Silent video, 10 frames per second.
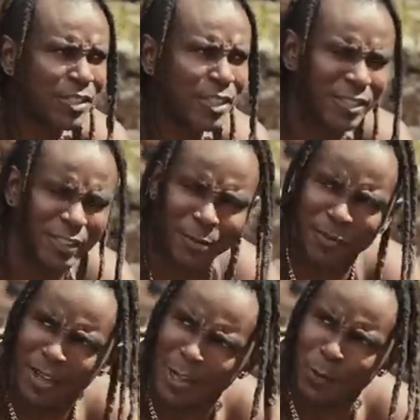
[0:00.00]
the system.
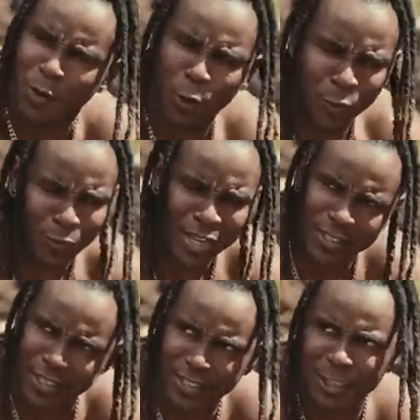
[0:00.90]
And know how to beat the
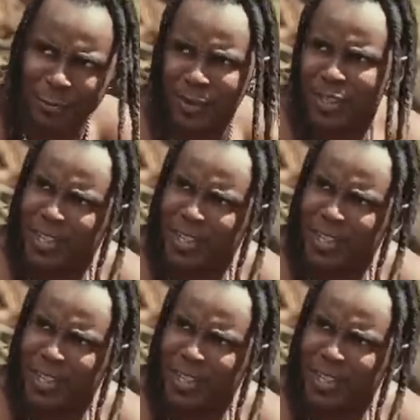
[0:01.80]
system.